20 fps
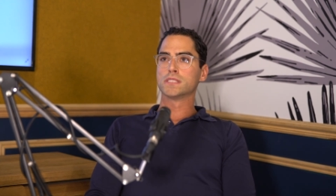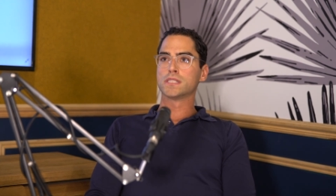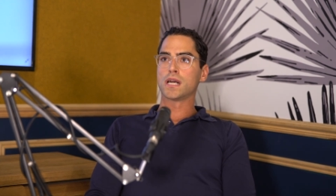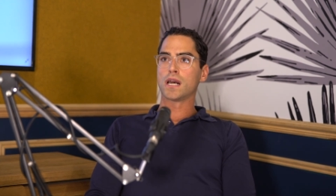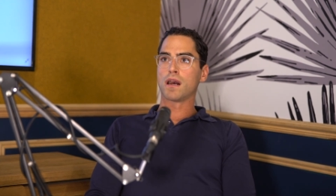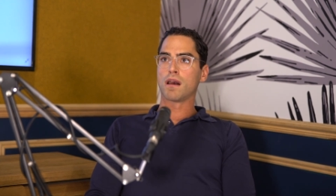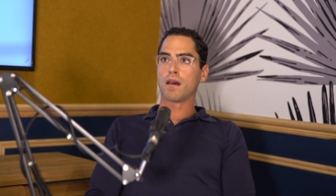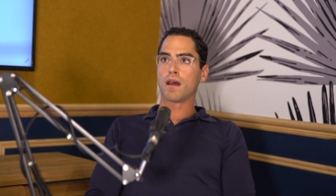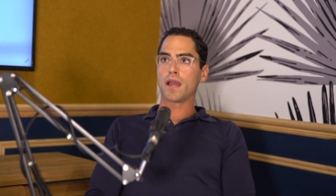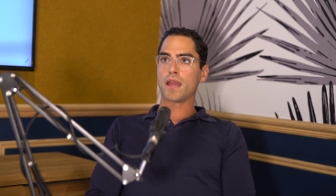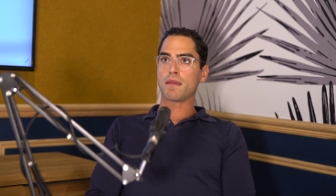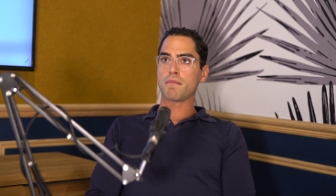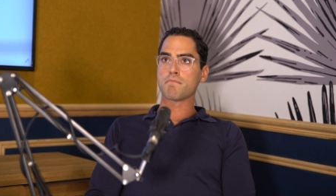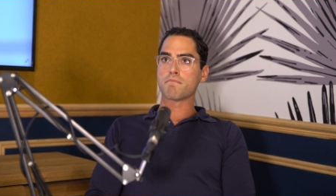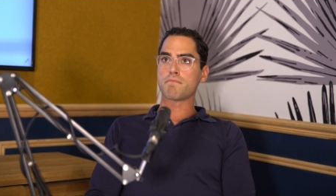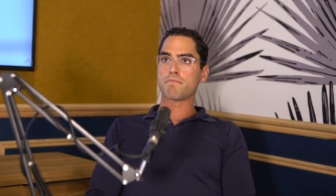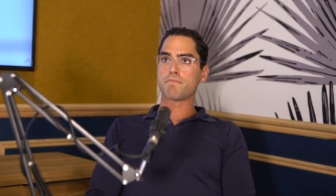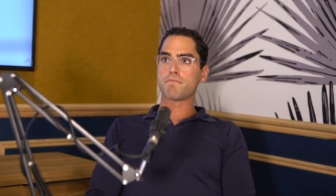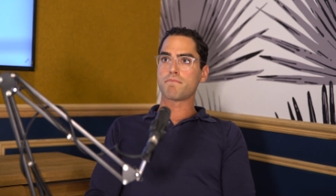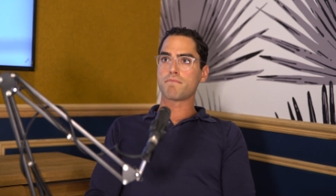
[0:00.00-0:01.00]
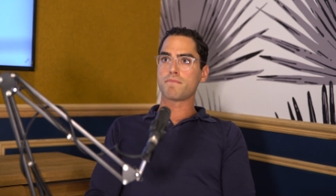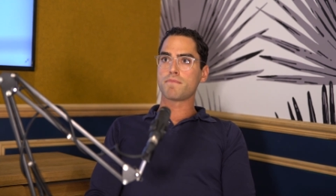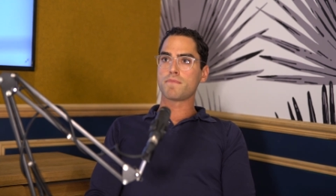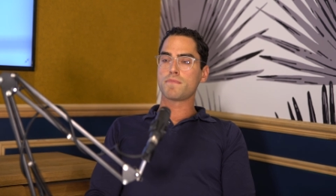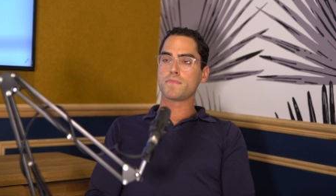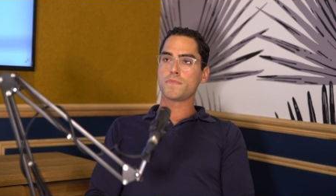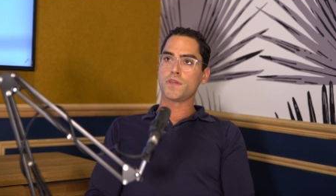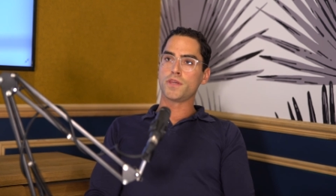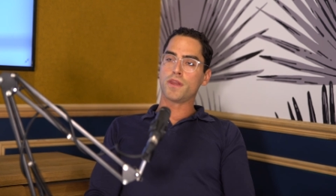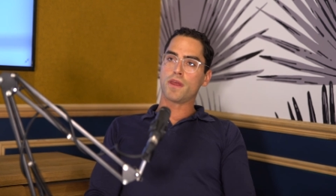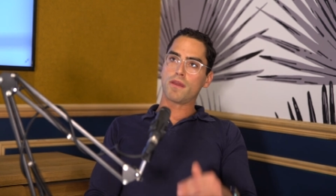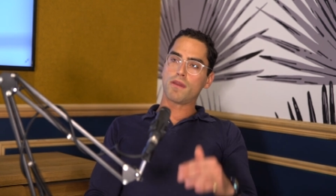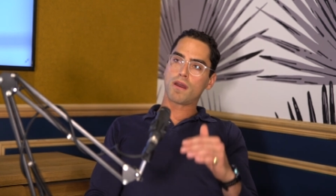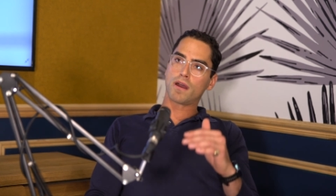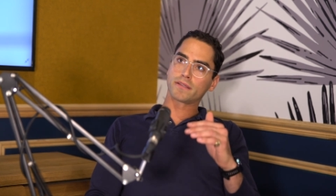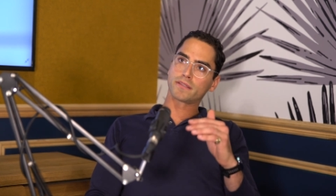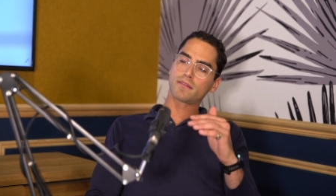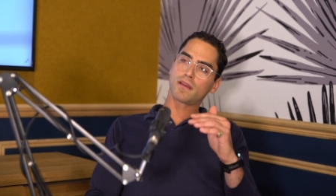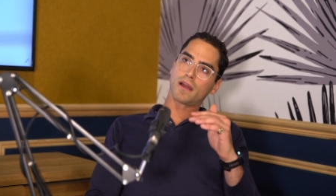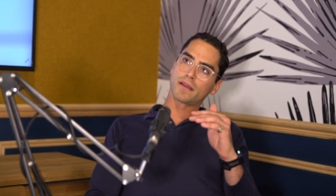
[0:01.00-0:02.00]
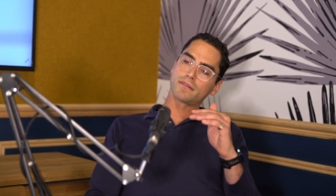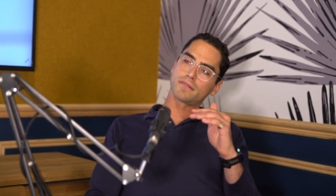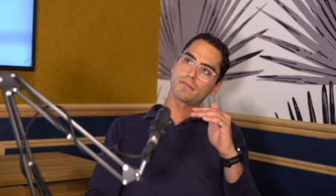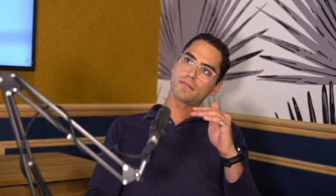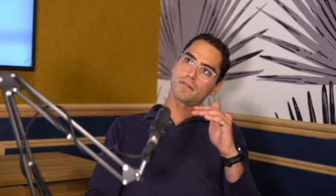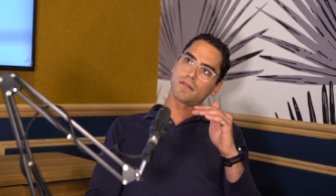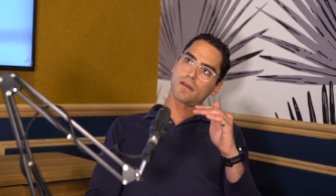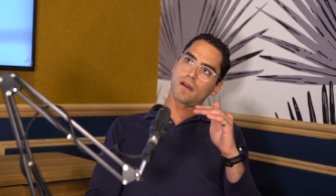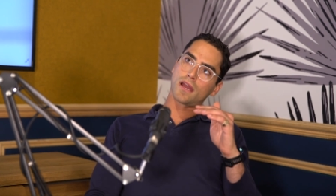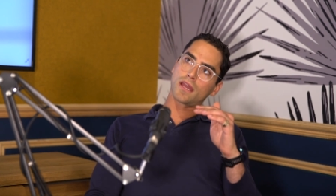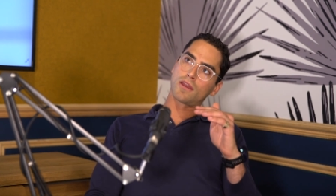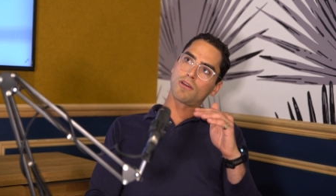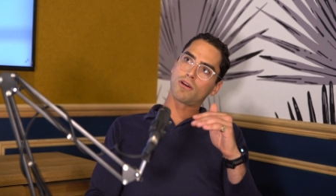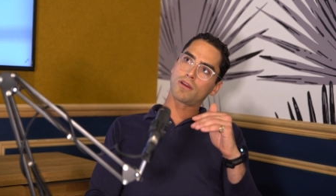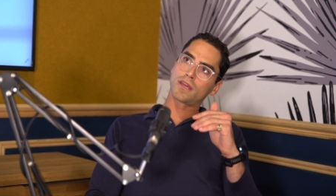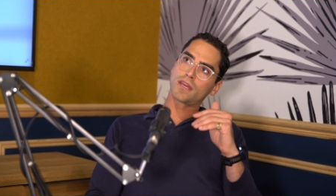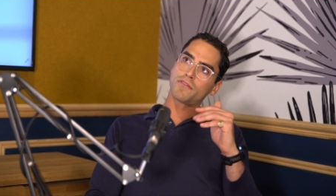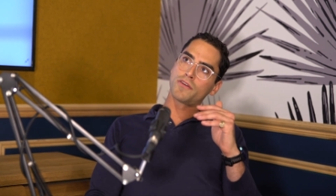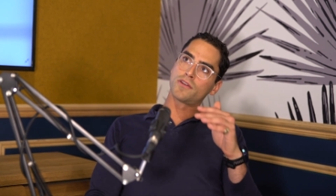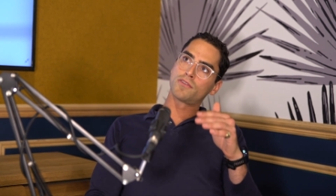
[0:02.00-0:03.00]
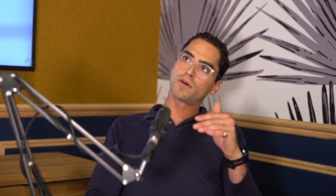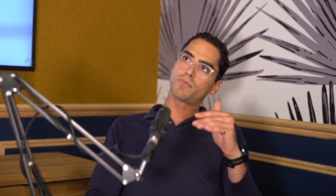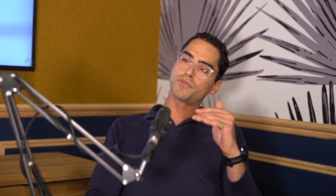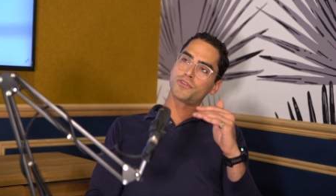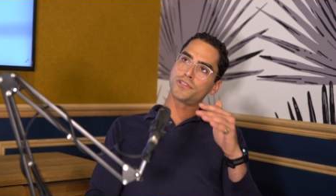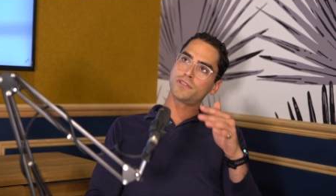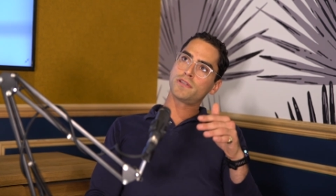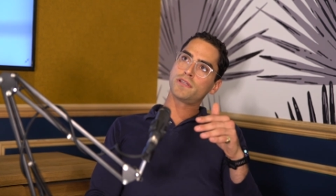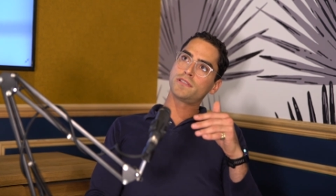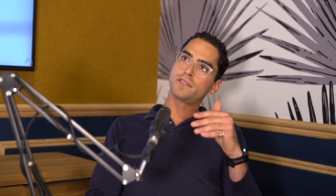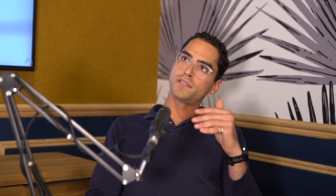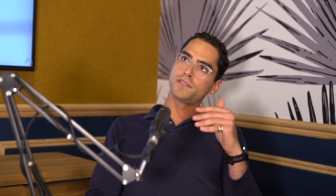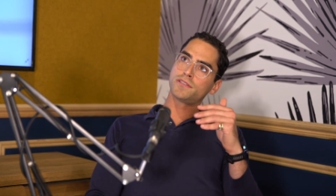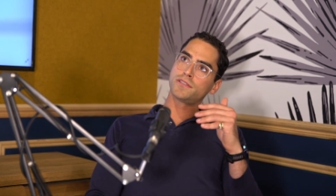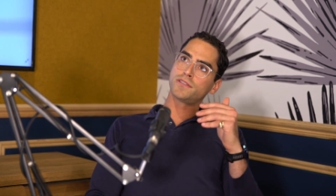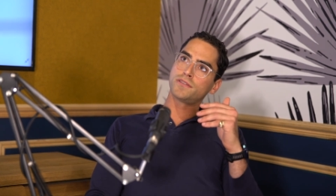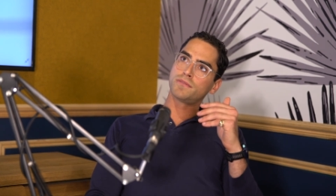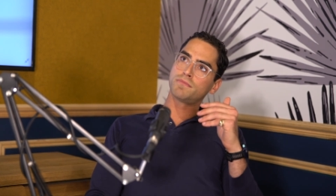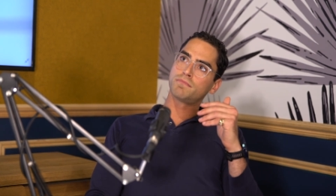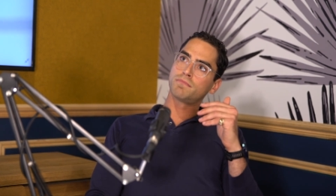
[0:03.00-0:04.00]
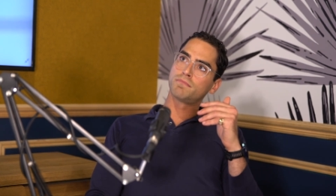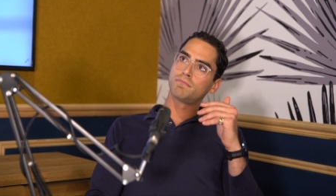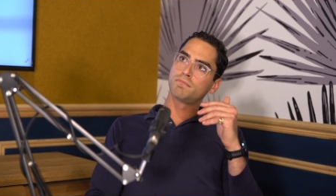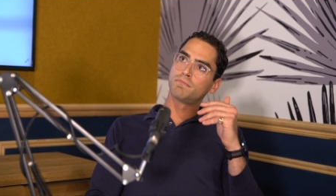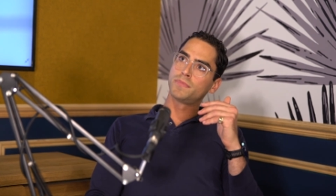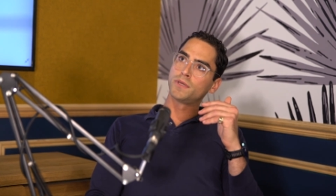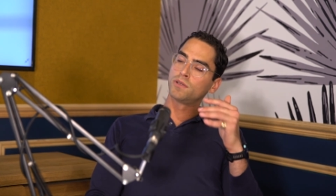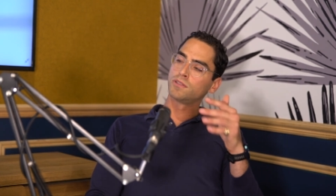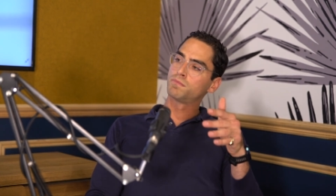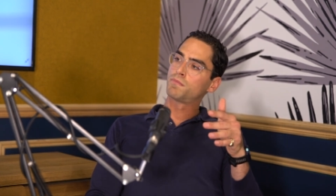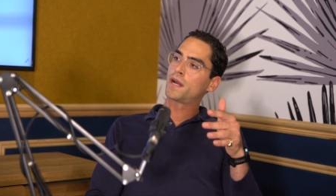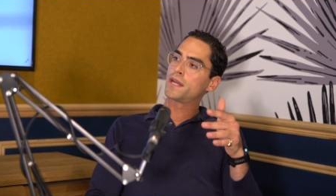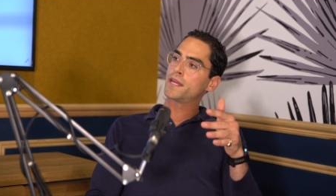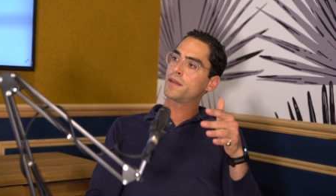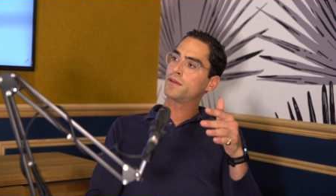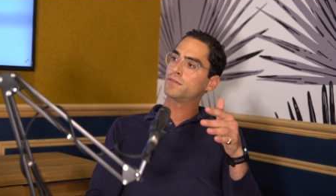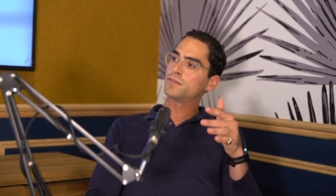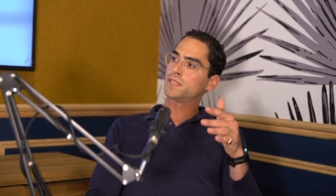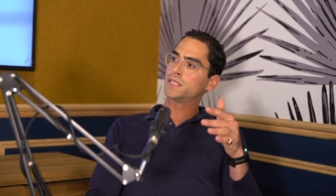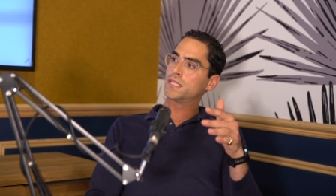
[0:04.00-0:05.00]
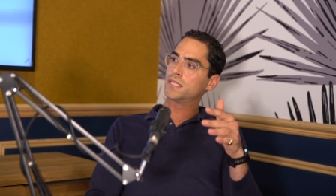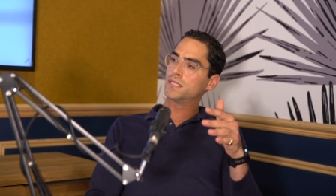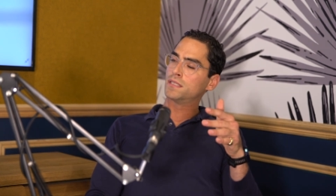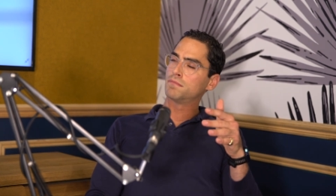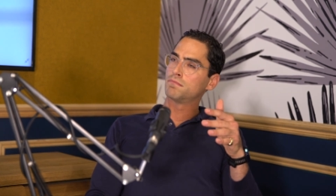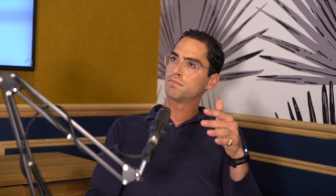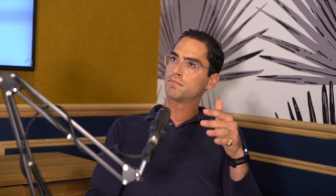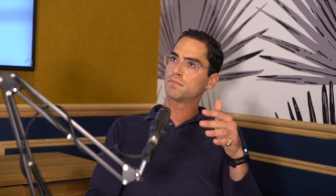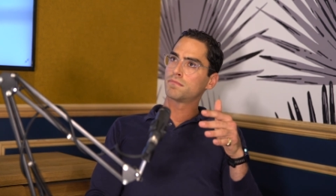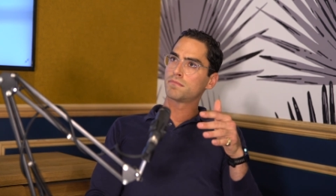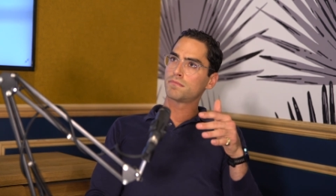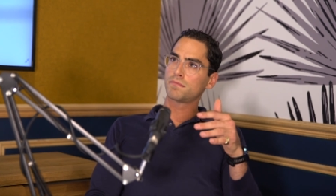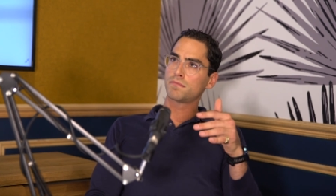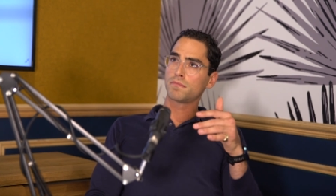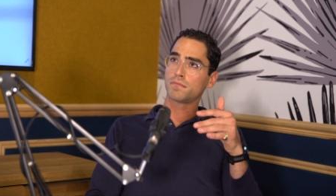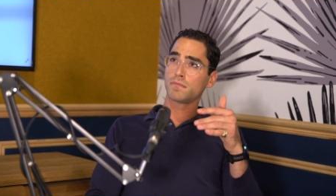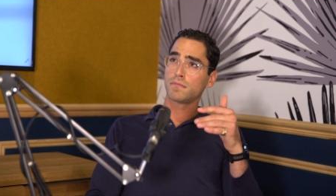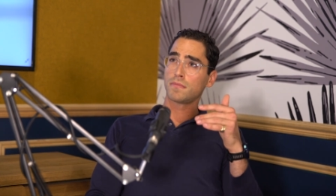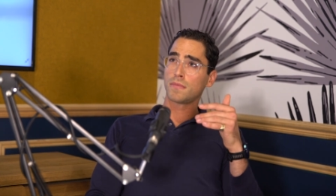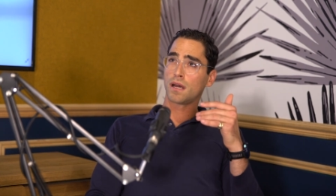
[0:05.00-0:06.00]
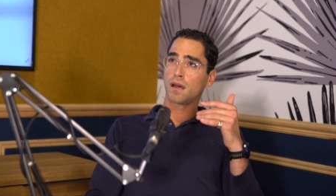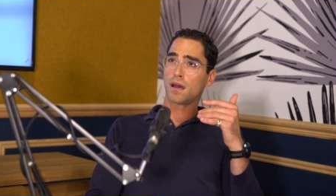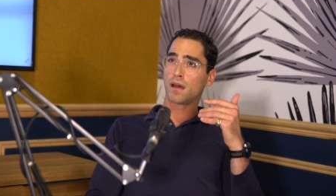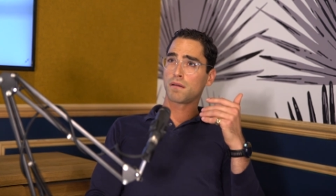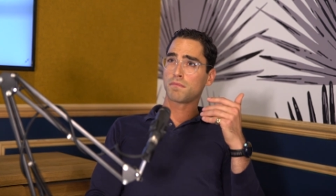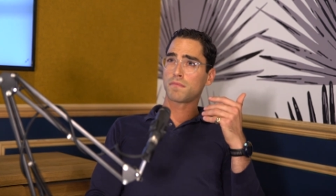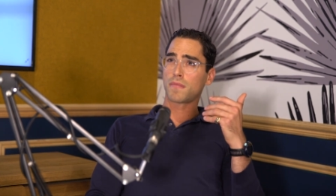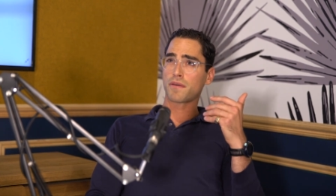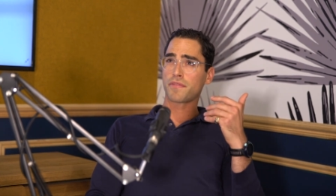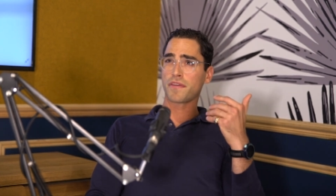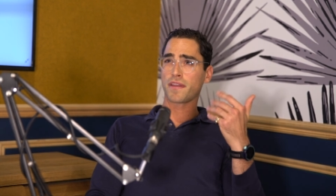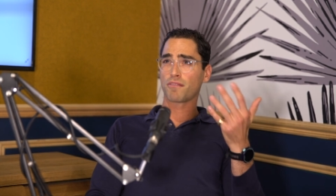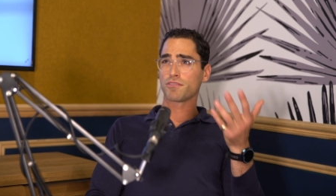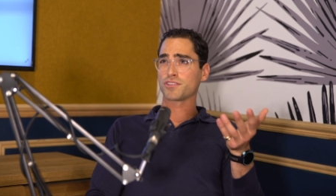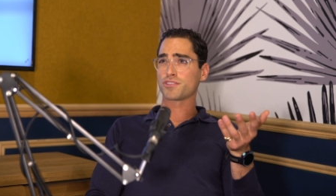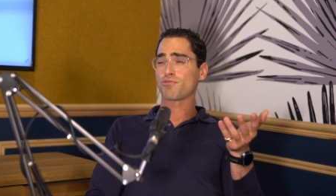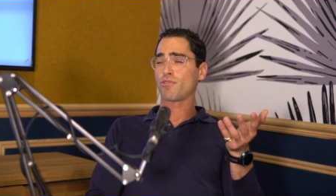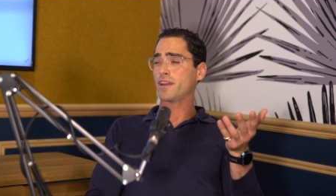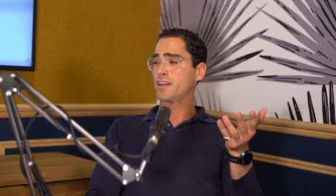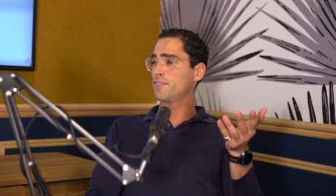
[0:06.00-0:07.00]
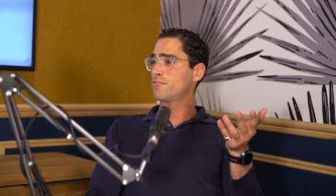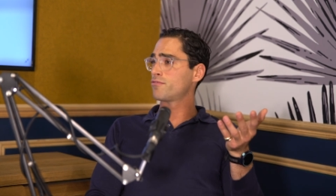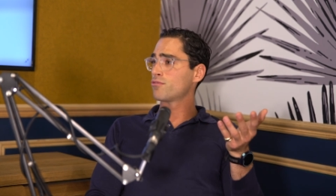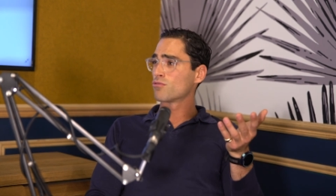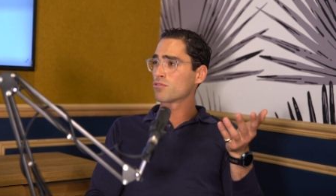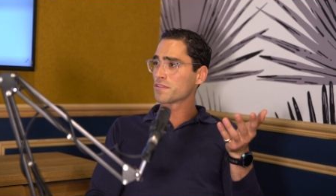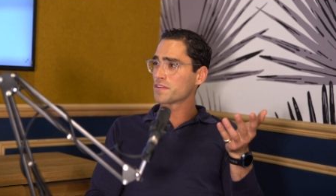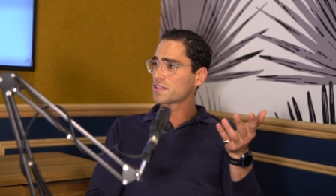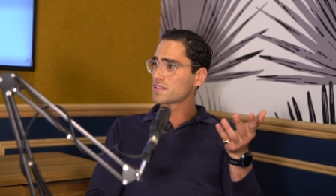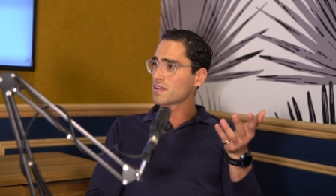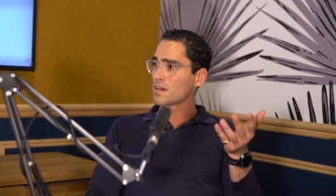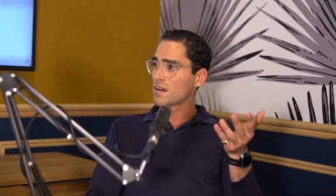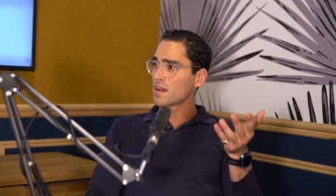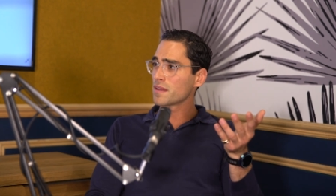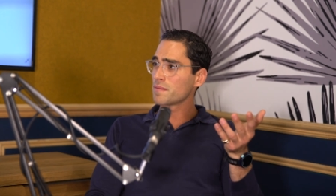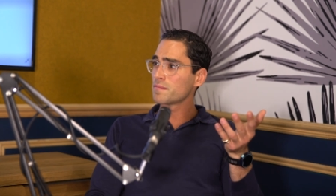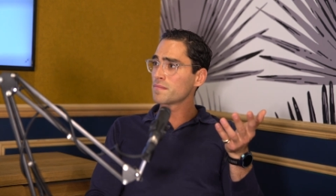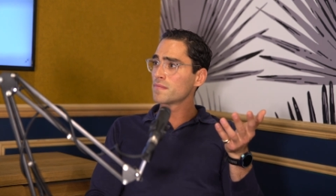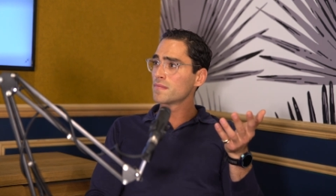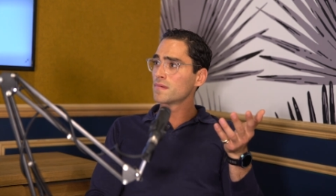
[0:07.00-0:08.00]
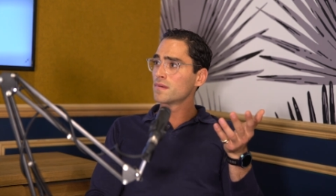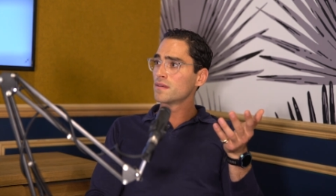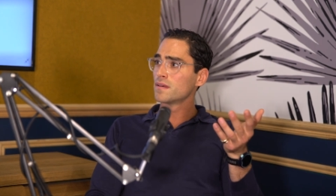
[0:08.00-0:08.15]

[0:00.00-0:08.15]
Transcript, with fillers: I'm, you know, I, I, I got given an opportunity to build my own team. Um, I think I was twenty-four at the time.